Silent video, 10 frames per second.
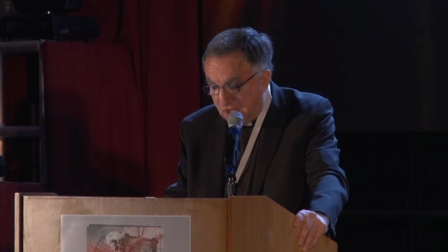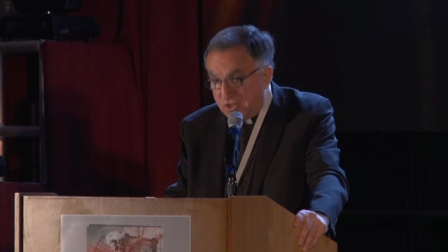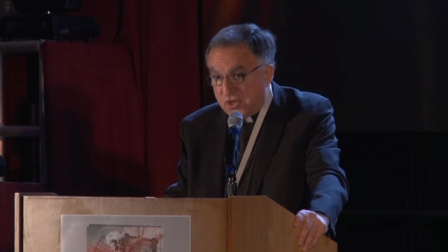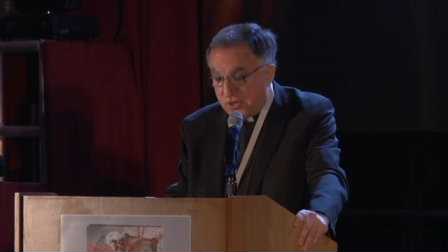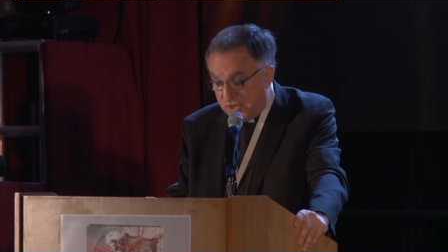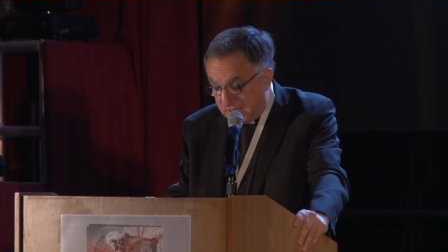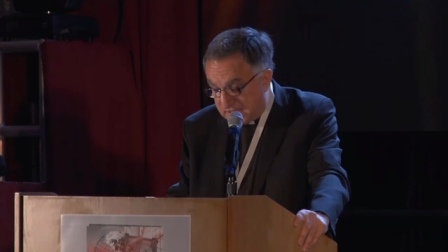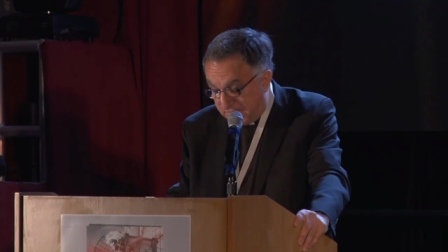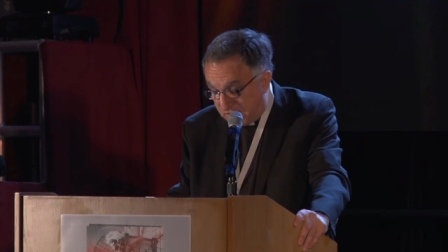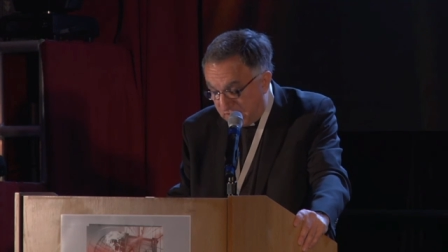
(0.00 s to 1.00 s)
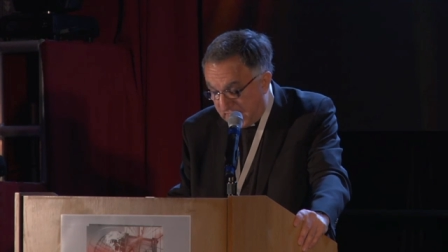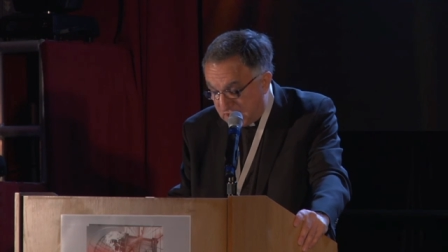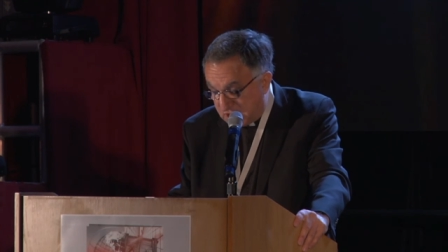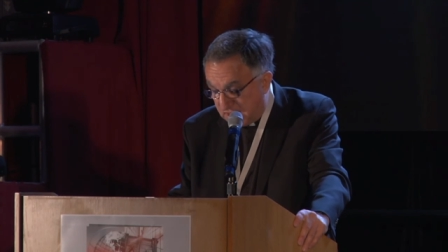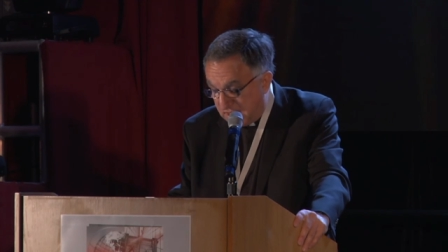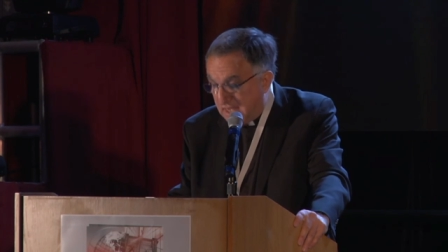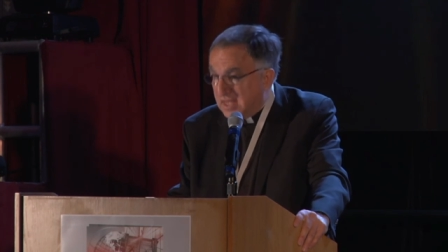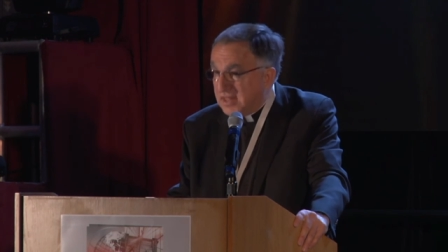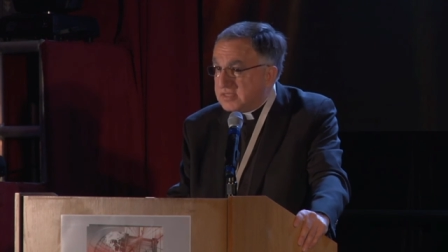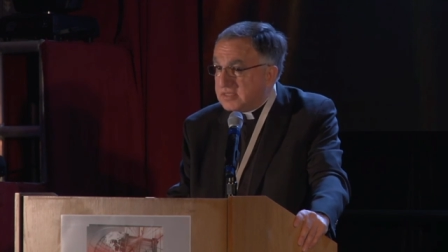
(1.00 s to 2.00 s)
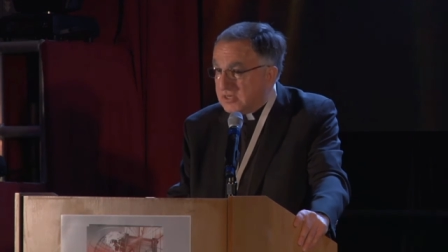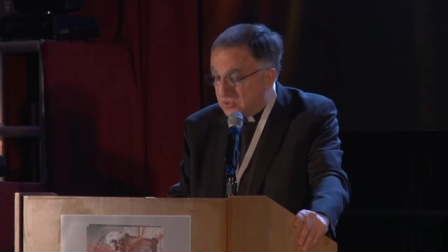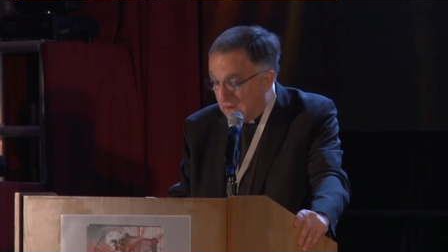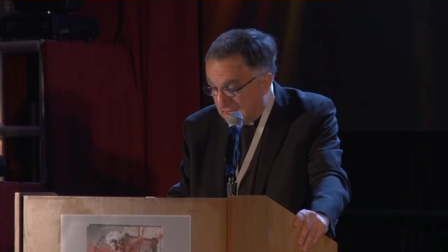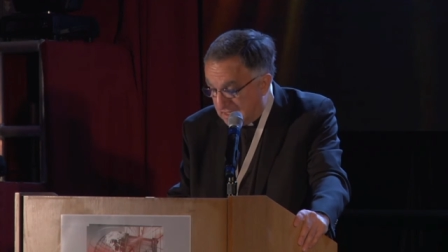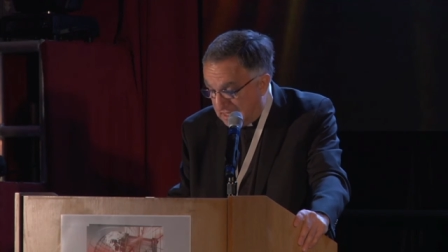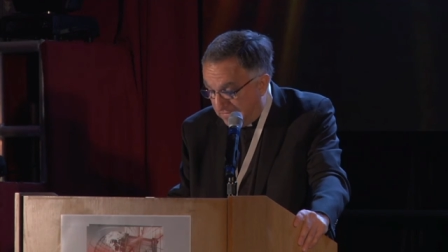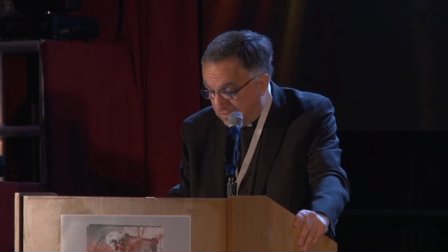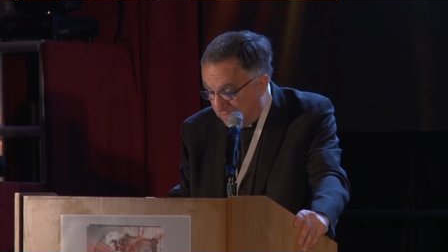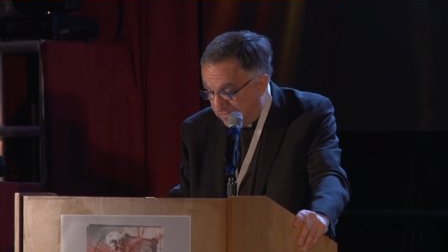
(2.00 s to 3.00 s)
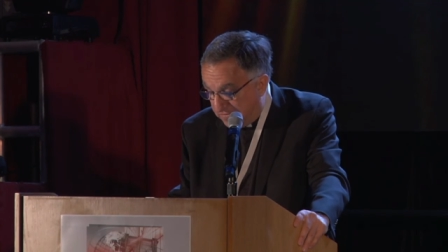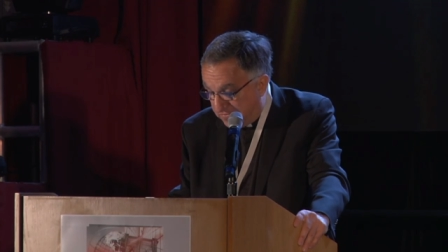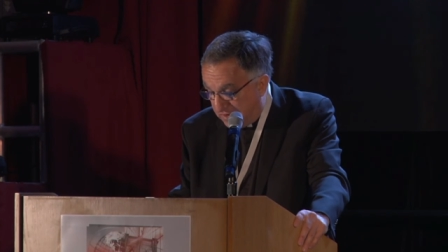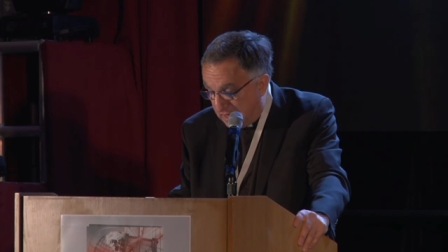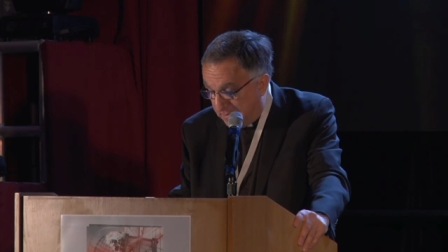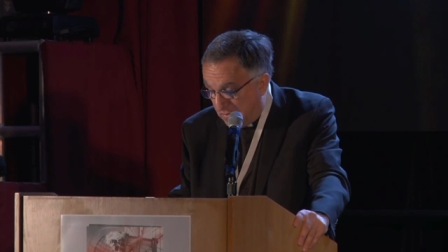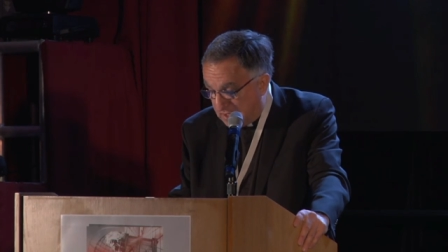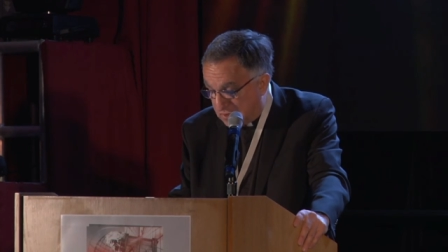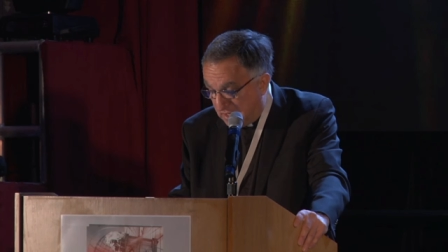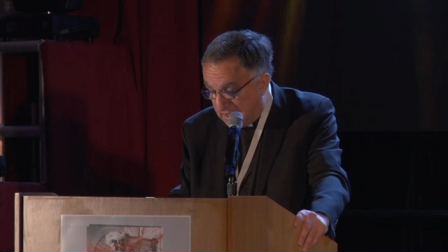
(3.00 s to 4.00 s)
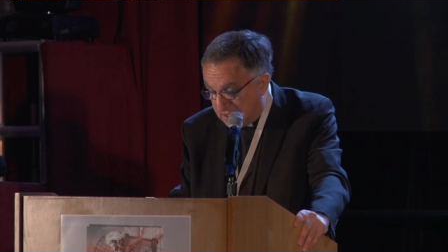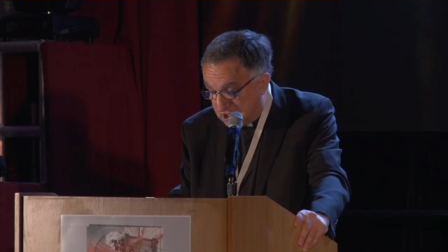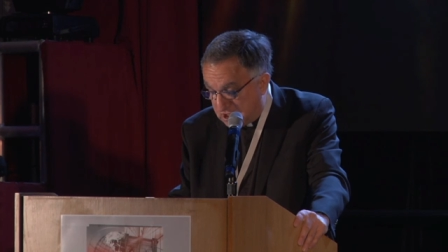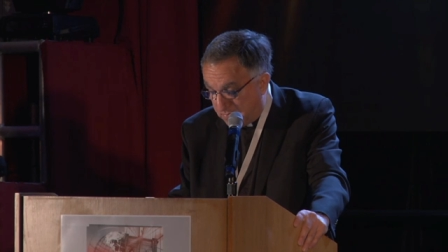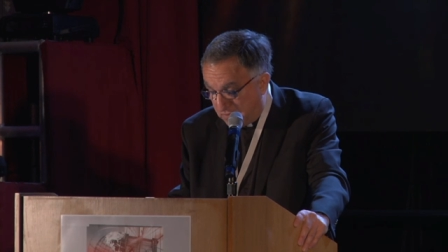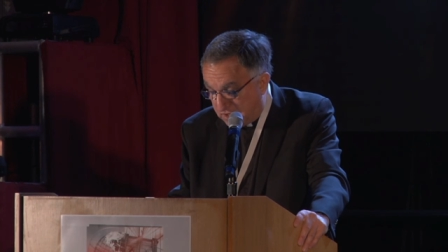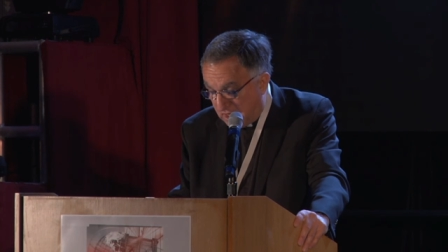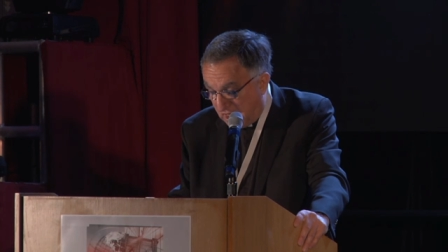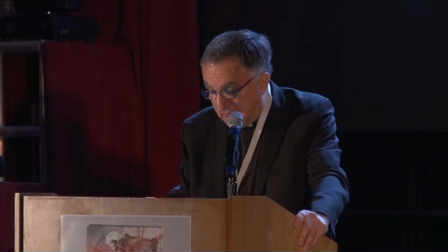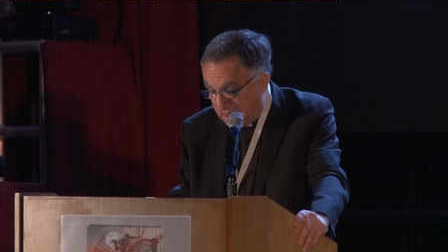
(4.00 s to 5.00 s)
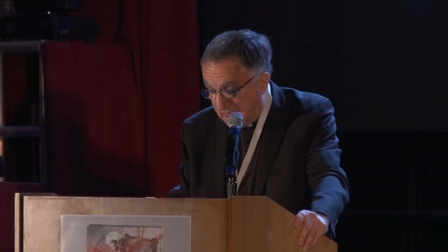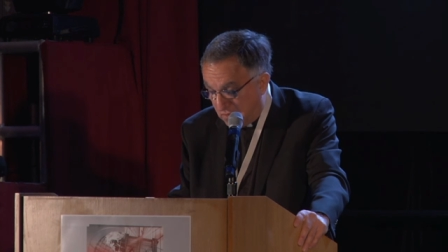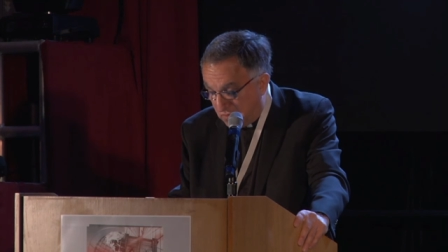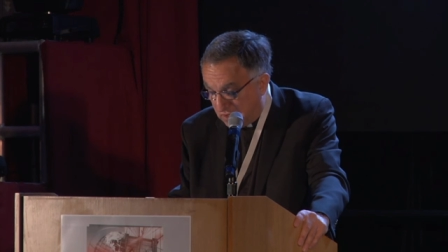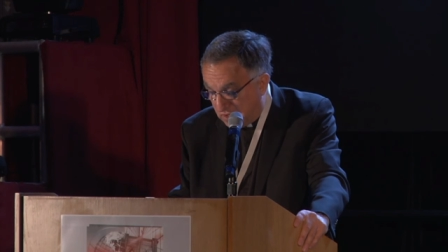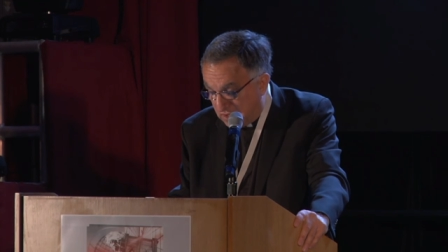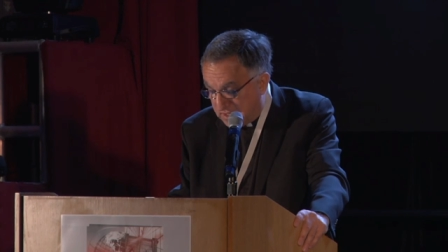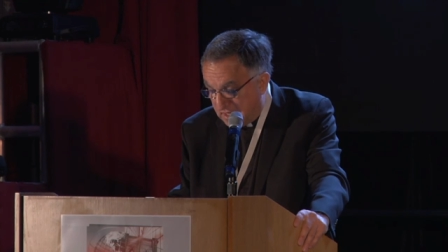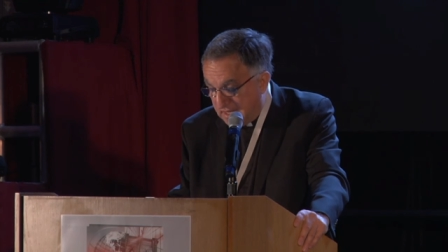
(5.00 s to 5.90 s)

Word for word: the goodness of creation, the centrality of love and freedom in one's relationship with God and the world,